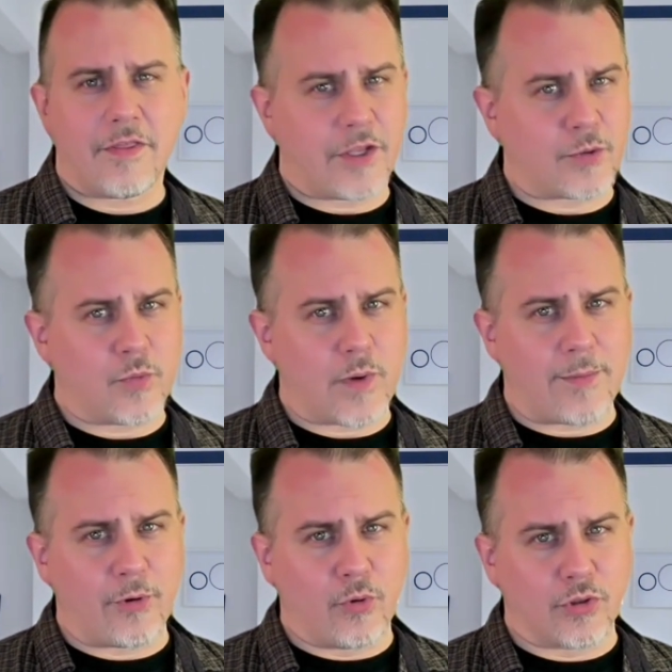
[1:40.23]
That's what
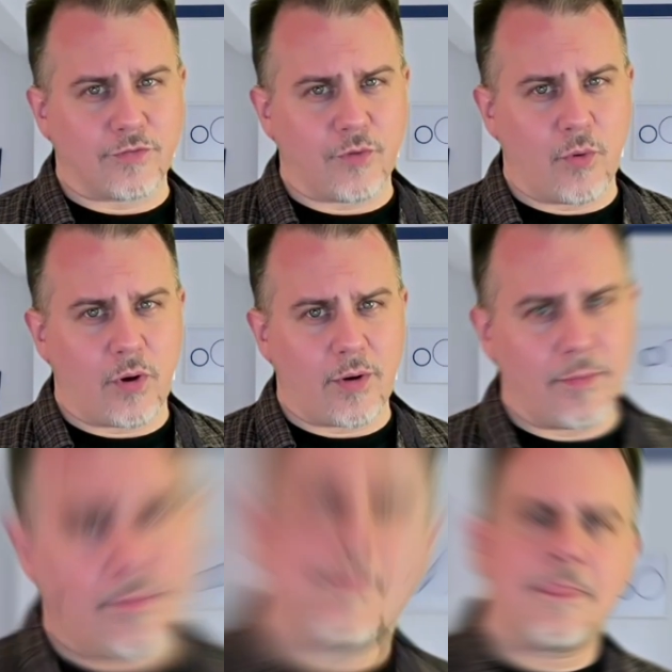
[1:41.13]
rabbit holes are for.
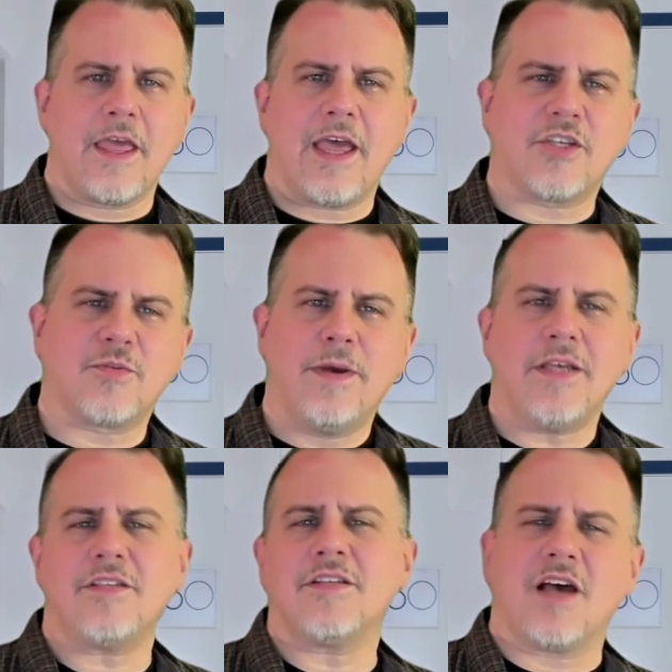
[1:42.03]
As
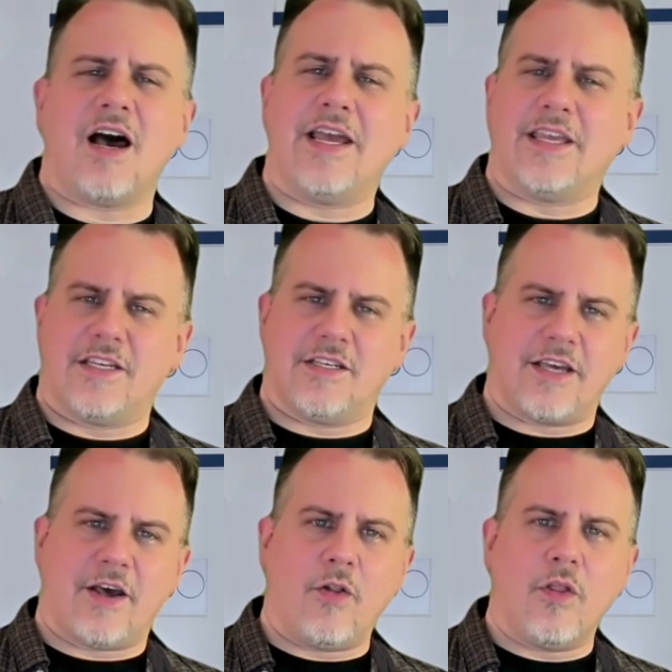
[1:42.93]
best as I can
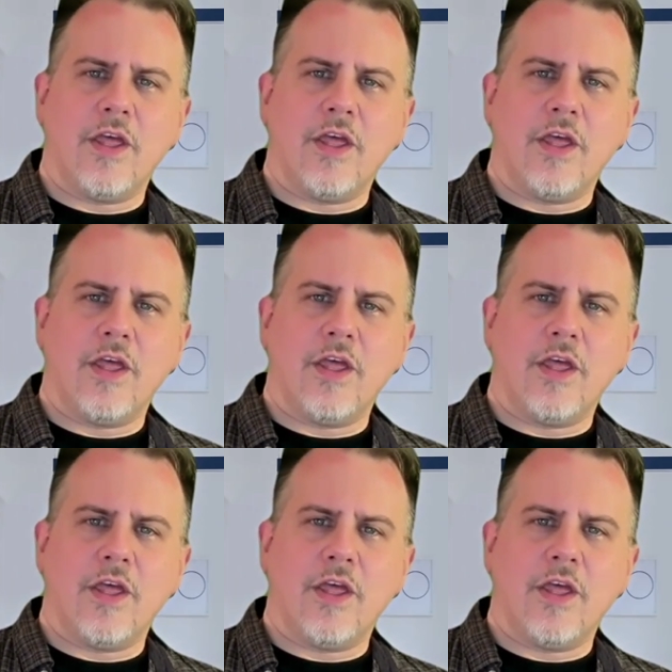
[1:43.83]
tell,